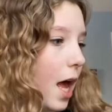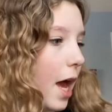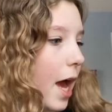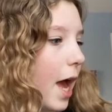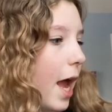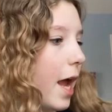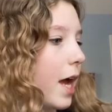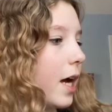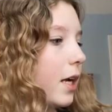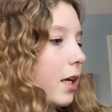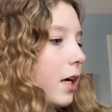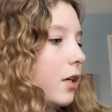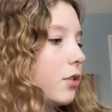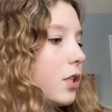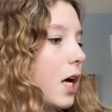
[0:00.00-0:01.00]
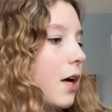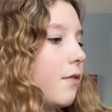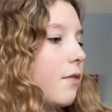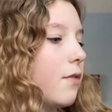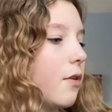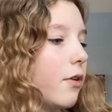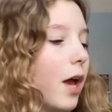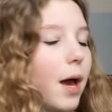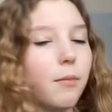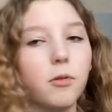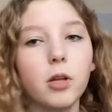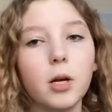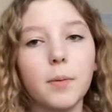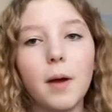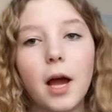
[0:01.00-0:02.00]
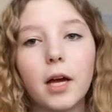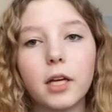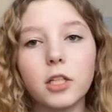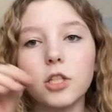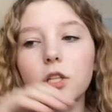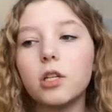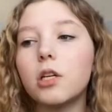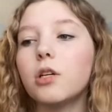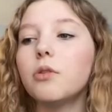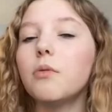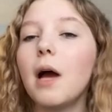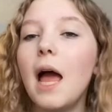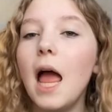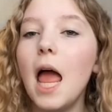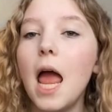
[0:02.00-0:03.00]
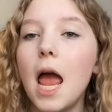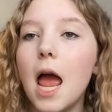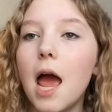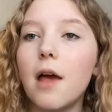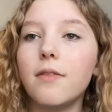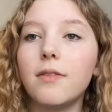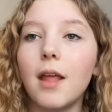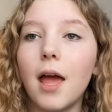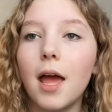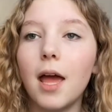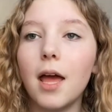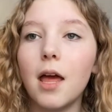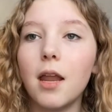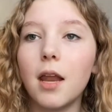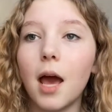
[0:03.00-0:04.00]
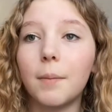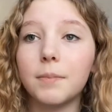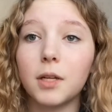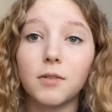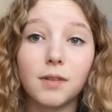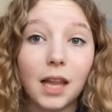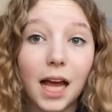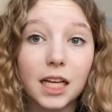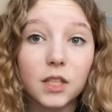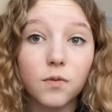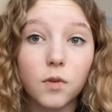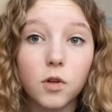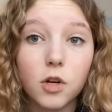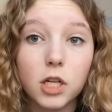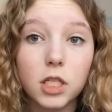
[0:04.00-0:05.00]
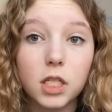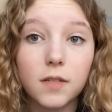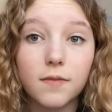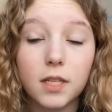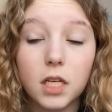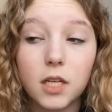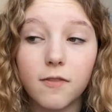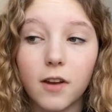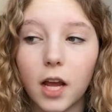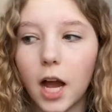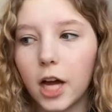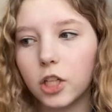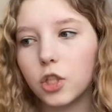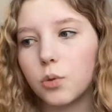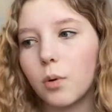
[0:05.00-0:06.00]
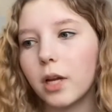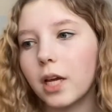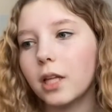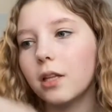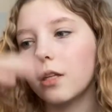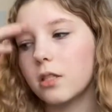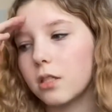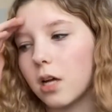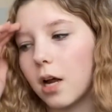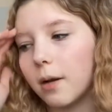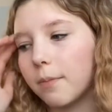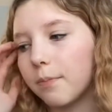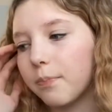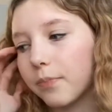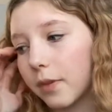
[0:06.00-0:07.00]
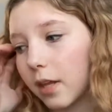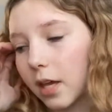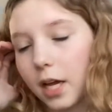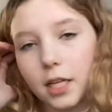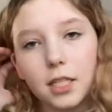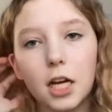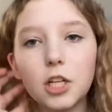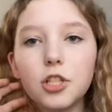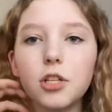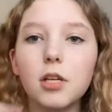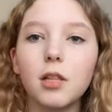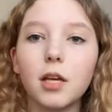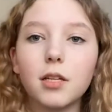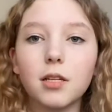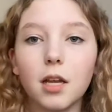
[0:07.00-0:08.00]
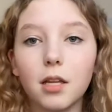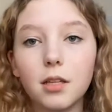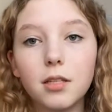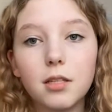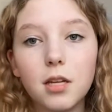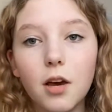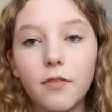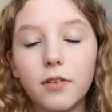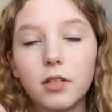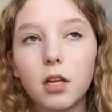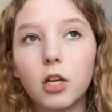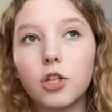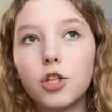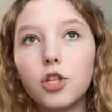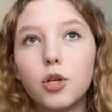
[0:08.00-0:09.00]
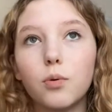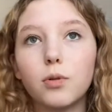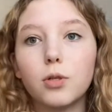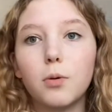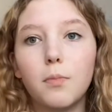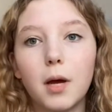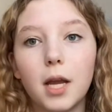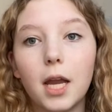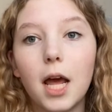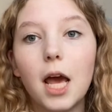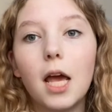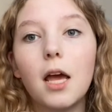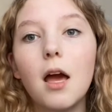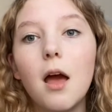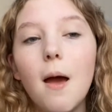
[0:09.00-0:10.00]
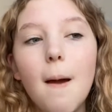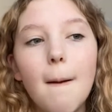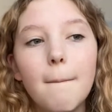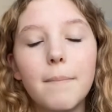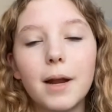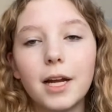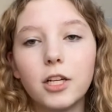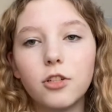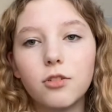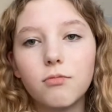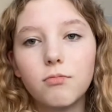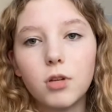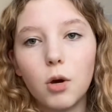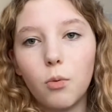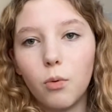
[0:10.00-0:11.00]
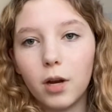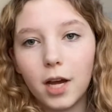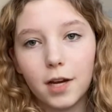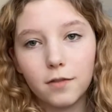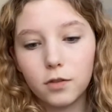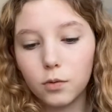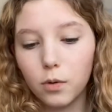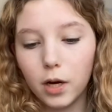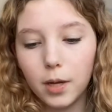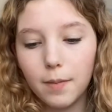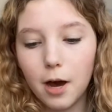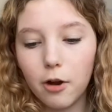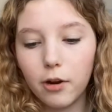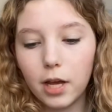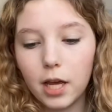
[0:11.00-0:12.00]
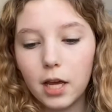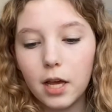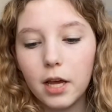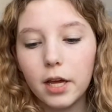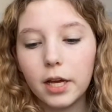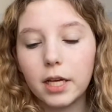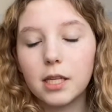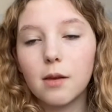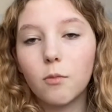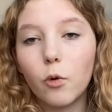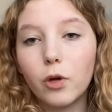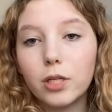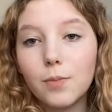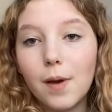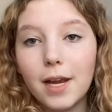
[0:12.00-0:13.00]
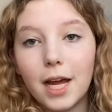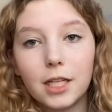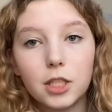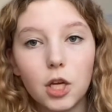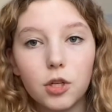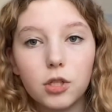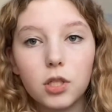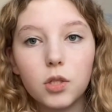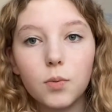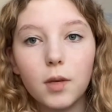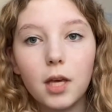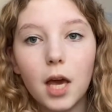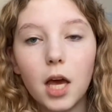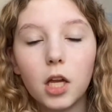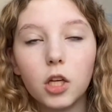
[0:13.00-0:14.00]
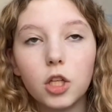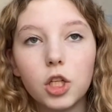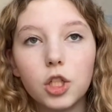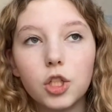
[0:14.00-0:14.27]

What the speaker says: And I also have a vocabulary packet to do. And then I'm gonna relax for the rest of the evening. I just wanna get this done. It's actually like none of this stuff is actually due until Monday, but I just don't wanna have to worry about it because I'm going to my dad's house this weekend.